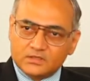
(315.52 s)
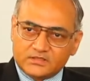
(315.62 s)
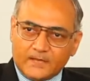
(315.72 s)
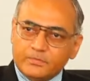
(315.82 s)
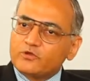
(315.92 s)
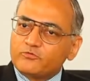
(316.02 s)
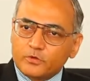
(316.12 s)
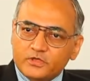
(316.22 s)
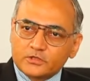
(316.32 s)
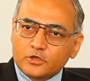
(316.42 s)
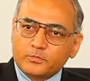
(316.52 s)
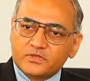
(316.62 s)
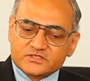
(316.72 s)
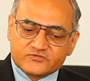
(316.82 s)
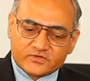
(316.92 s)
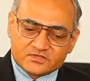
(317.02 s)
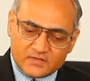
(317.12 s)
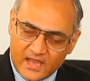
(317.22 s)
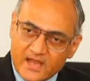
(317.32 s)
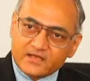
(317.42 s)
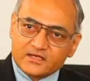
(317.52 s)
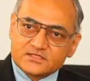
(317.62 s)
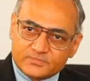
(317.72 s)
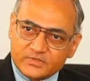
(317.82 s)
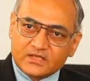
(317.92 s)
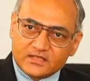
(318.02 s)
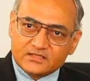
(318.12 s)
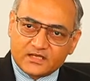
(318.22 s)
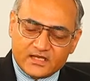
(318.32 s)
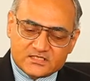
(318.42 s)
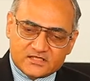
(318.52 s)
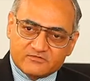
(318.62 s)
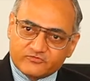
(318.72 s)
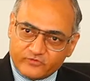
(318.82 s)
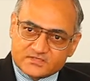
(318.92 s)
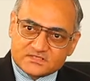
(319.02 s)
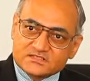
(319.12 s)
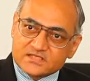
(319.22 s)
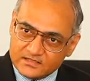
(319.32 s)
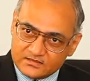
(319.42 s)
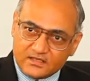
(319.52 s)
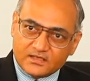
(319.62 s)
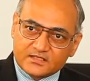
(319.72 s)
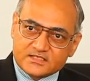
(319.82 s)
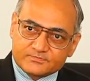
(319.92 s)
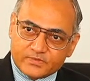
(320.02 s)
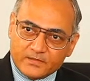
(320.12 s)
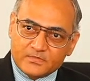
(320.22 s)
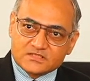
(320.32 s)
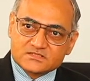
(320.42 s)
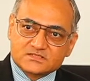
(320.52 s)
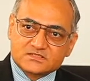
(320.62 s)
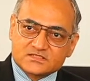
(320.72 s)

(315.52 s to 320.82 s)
tapping of political opponents, and it has been done at the highest levels. For instance, Indira Gandhi as Prime Minister